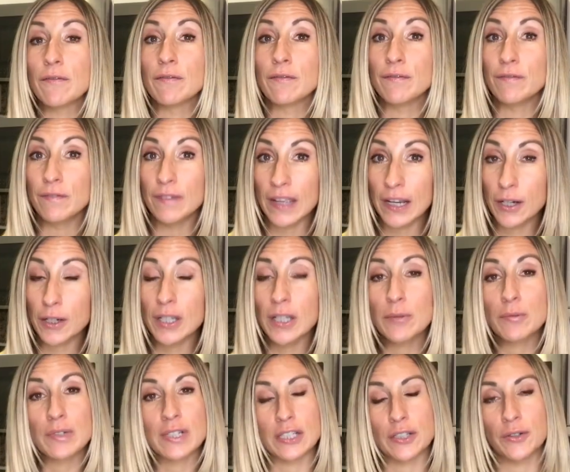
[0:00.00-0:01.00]
very
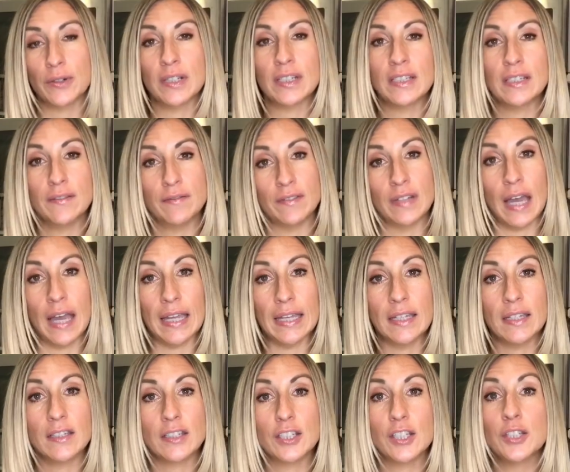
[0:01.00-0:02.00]
restrictive
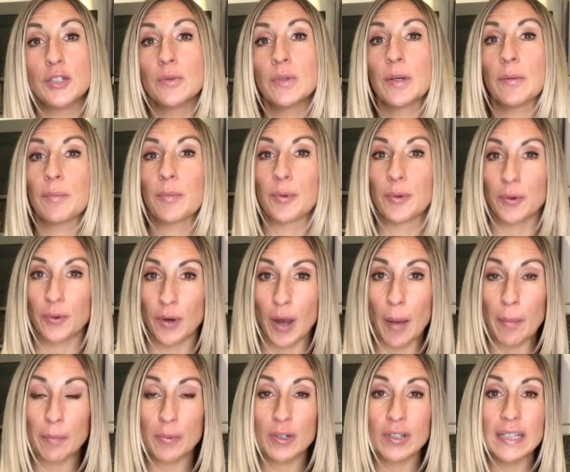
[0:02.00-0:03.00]
diet. To do it
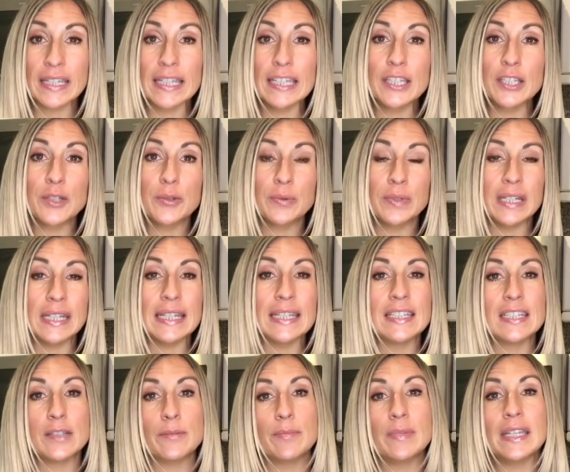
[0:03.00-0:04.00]
properly, you
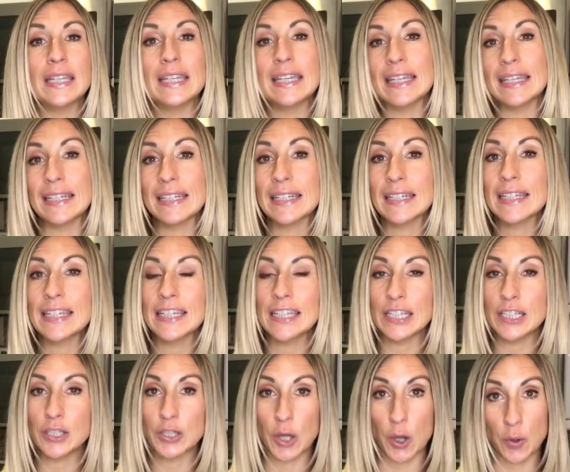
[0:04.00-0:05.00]
need to be in
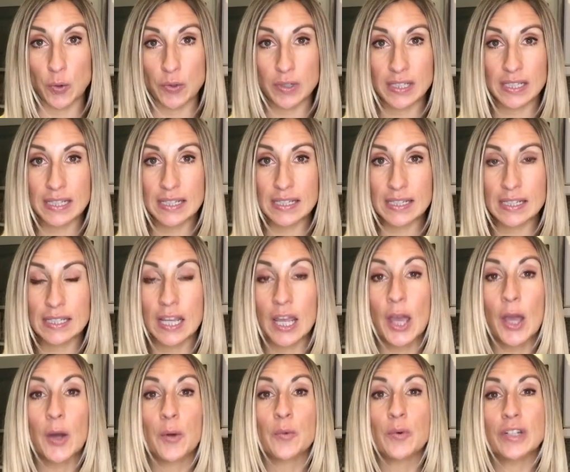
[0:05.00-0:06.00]
ketosis,
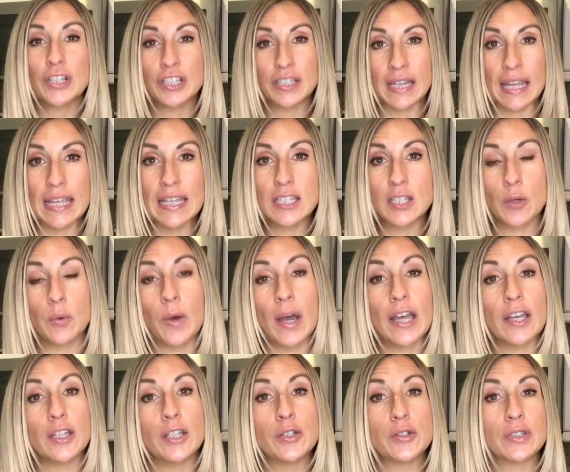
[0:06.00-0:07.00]
which takes a
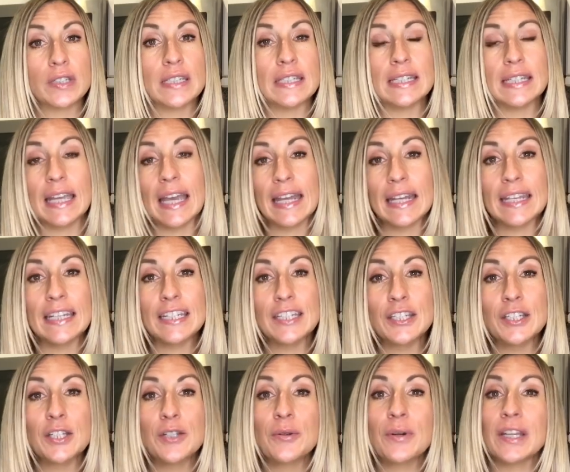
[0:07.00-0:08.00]
while usually to get
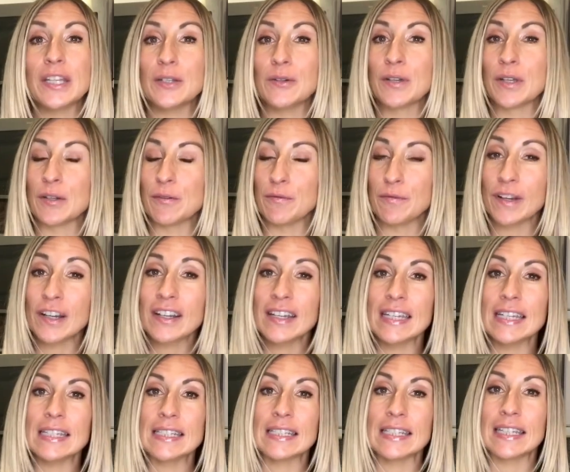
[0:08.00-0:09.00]
into and you can very
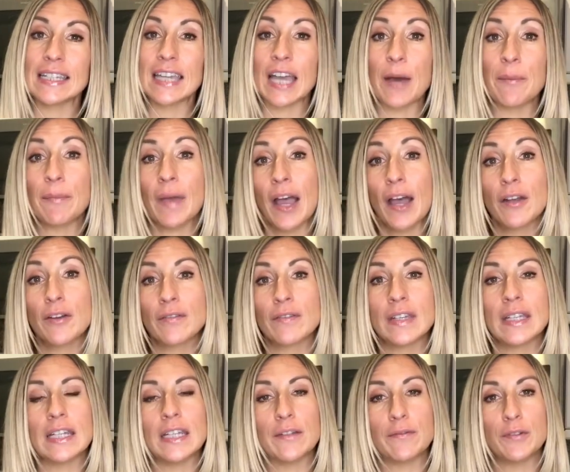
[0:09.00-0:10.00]
easily come out of
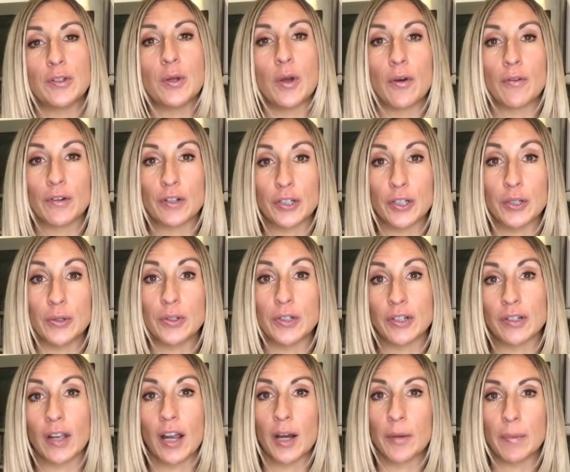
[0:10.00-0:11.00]
it if you overdo
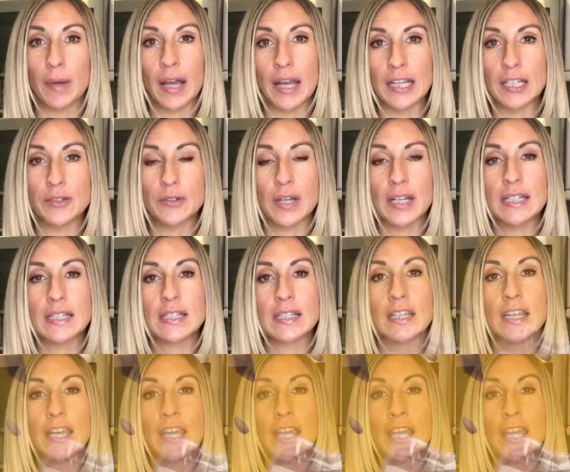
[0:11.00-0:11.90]
your carbohydrates.